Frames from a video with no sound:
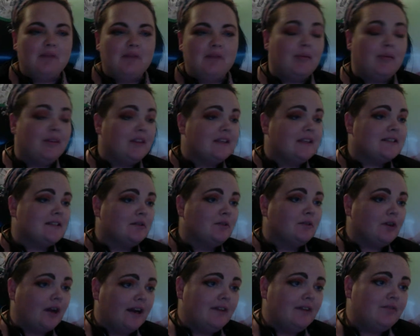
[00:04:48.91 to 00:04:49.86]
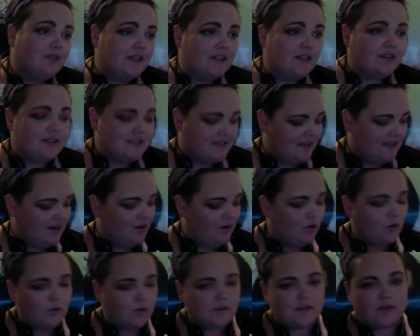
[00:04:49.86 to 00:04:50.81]
But there's some great videos
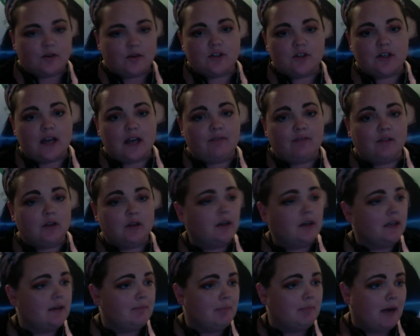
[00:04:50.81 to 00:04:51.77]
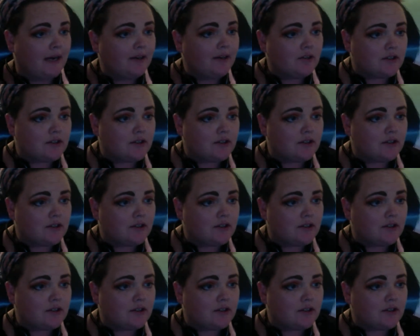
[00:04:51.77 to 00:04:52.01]
there also to have a look at.